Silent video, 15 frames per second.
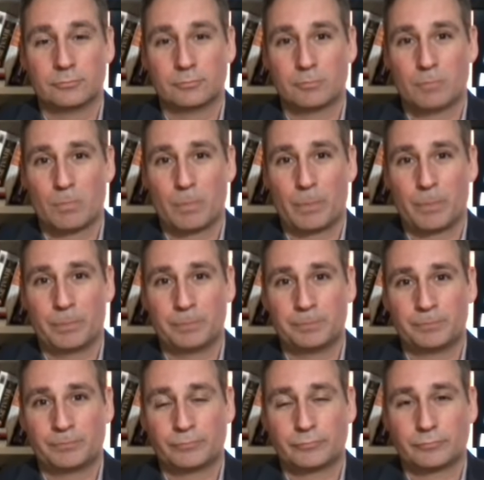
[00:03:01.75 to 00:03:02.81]

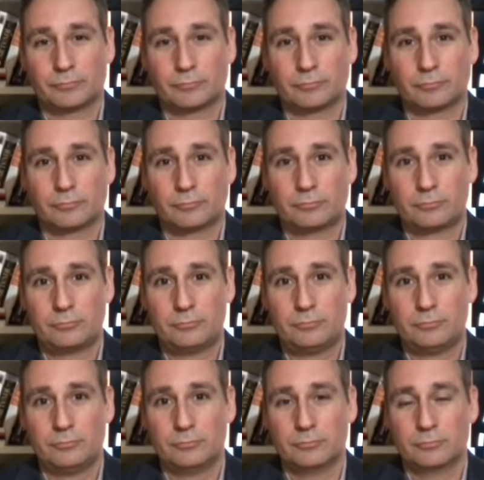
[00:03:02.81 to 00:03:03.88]

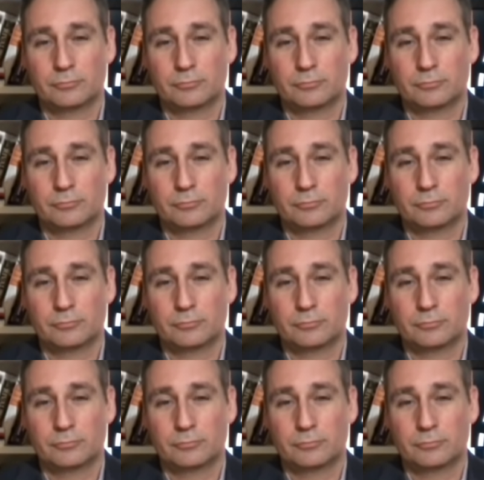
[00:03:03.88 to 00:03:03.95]
[no speech]